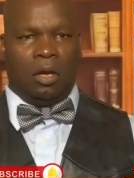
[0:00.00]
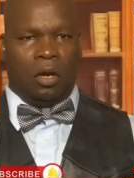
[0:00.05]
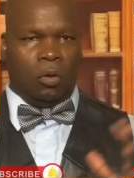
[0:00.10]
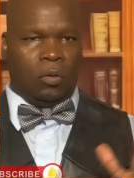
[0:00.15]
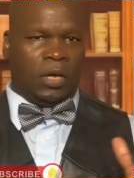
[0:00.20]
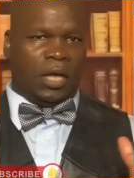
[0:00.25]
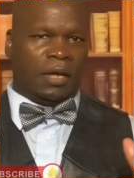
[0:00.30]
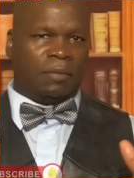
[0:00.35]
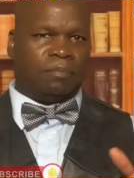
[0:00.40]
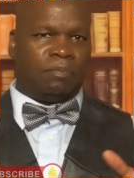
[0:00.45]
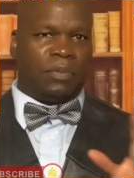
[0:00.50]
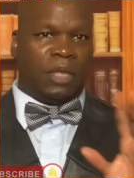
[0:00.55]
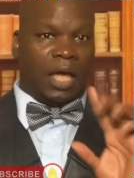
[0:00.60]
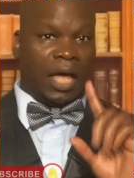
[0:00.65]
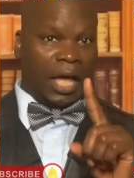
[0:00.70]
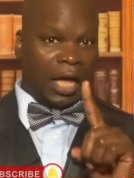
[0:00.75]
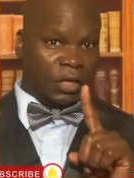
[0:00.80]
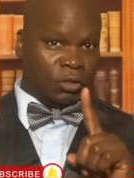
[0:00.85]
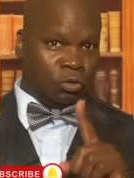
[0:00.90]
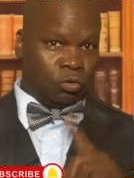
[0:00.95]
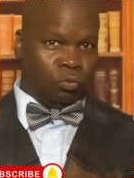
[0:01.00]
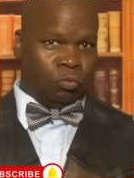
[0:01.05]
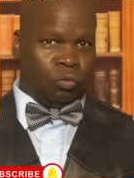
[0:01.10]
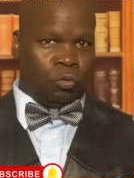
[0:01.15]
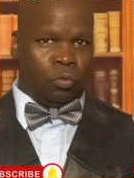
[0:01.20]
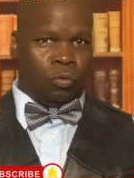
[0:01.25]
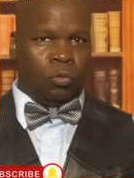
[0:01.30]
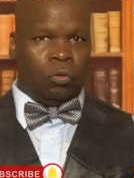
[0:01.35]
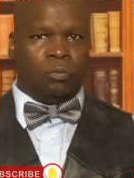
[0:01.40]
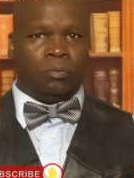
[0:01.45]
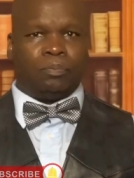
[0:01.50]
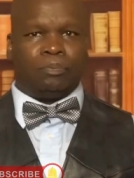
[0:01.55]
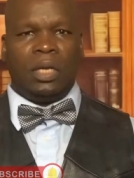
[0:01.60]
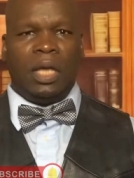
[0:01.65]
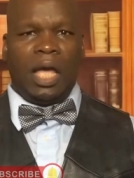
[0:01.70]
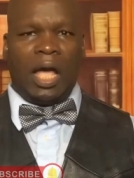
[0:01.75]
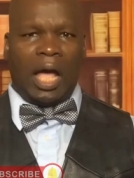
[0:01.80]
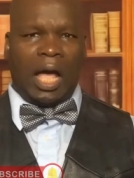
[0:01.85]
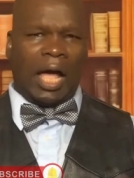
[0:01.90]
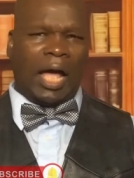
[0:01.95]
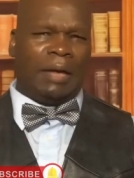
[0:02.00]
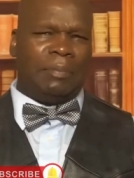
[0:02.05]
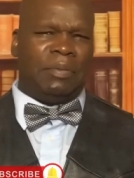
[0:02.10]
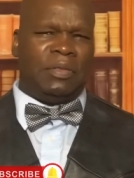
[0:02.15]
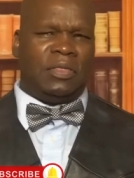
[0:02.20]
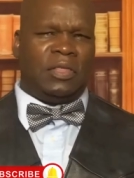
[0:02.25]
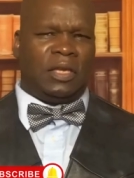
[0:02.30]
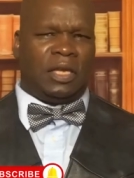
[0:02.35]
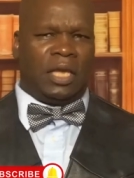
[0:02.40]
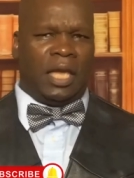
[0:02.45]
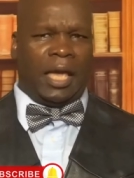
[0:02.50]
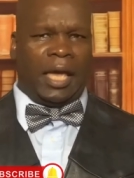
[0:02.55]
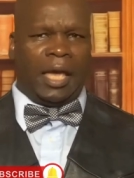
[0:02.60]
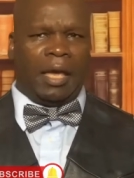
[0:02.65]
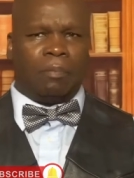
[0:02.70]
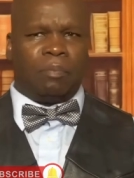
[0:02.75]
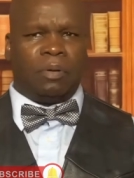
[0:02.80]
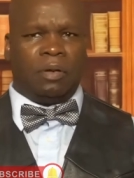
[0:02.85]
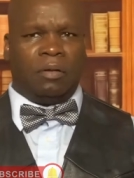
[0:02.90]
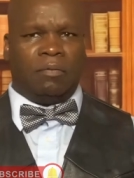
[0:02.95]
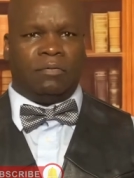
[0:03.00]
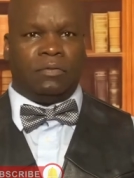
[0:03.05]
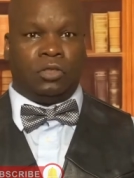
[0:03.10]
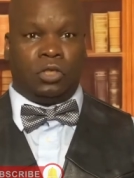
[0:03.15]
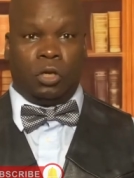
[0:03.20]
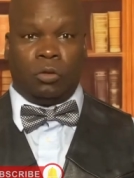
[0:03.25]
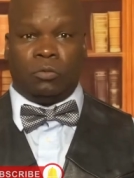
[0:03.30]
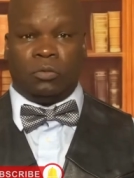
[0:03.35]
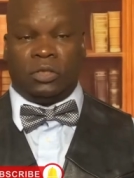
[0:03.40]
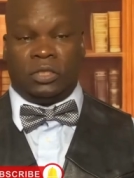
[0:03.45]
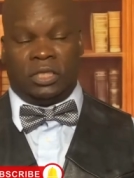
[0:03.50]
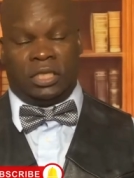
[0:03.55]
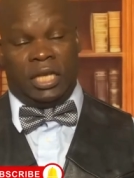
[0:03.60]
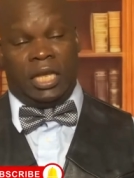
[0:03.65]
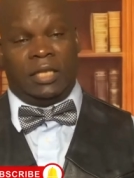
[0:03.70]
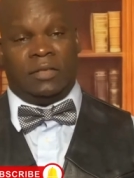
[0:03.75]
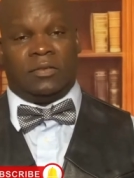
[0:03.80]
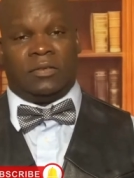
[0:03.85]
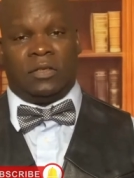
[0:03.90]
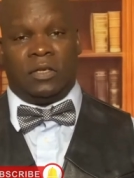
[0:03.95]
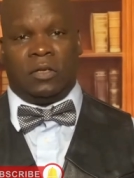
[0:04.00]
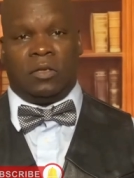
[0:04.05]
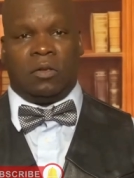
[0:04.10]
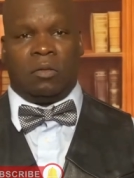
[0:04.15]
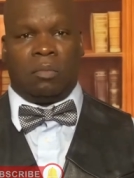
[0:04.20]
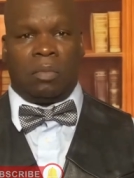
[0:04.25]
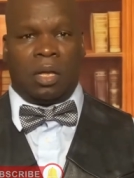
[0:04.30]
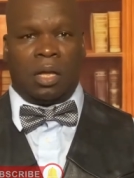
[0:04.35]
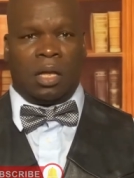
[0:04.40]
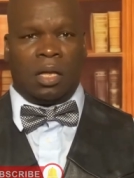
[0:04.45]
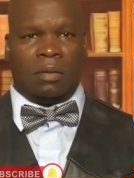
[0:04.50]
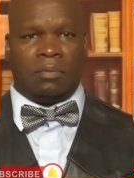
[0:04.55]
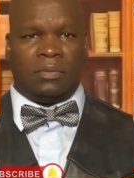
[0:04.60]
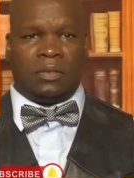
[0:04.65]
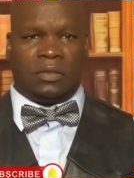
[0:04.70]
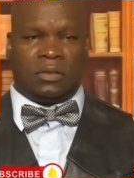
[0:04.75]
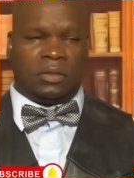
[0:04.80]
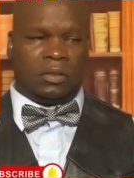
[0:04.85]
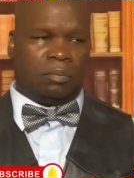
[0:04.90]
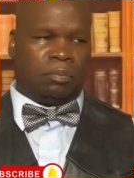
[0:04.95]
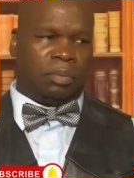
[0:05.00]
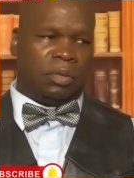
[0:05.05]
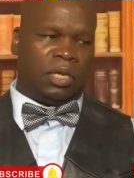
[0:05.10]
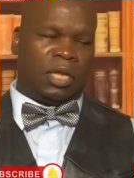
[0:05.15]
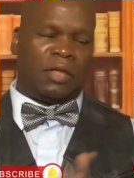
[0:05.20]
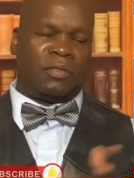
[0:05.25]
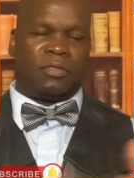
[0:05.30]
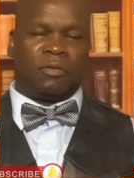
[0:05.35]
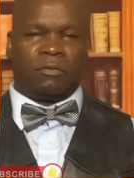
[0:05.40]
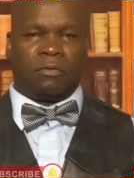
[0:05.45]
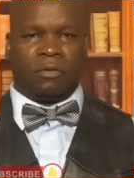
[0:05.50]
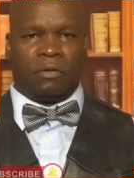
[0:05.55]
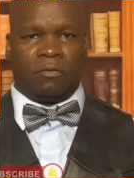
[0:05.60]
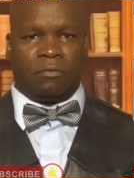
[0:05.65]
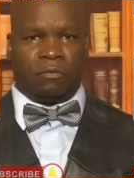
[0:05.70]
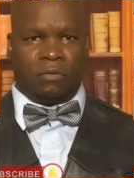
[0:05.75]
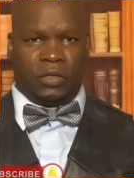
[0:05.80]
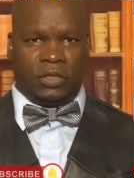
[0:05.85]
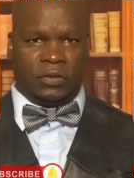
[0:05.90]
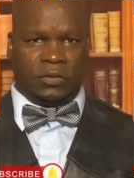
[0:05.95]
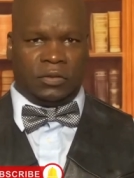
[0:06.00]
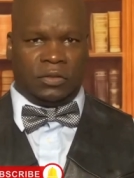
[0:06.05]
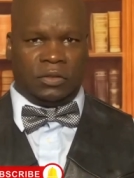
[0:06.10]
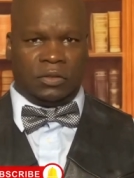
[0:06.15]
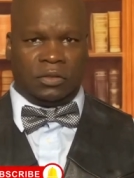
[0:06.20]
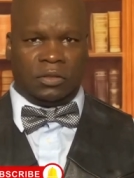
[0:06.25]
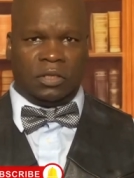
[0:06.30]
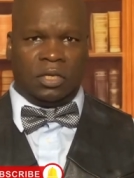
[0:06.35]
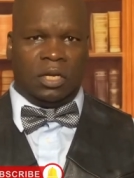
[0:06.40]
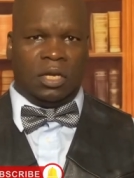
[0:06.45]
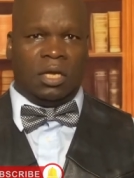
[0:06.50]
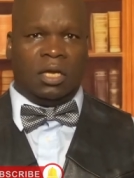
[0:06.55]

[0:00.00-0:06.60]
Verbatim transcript: Okay, as a rule, I'm in the camp of don't date single moms as a plethora of reasons.